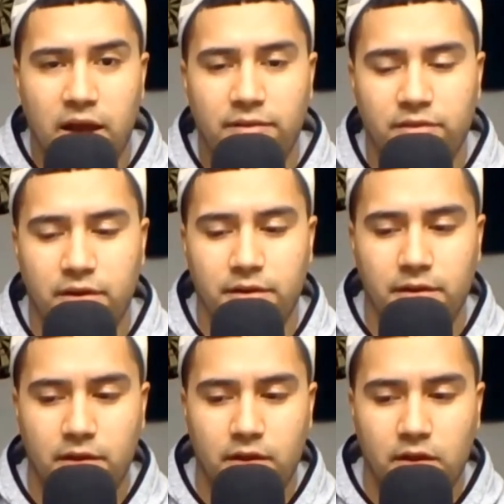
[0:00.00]
a
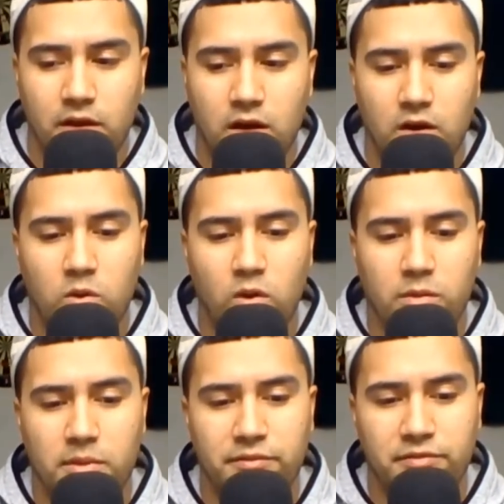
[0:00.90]
quote
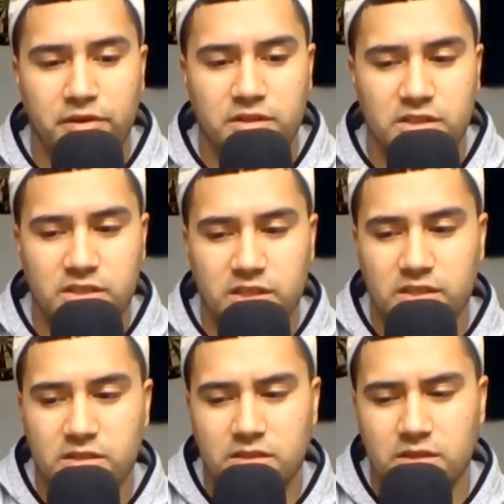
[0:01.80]
on my fridge that
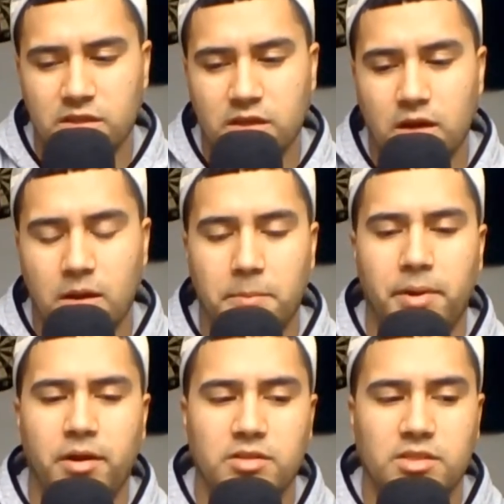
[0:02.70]
says,
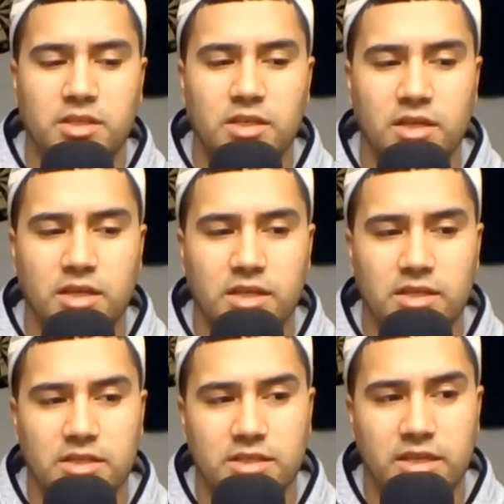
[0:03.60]
"Comparison
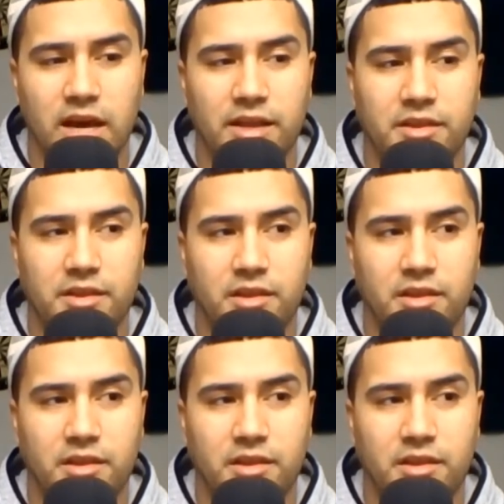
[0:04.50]
is death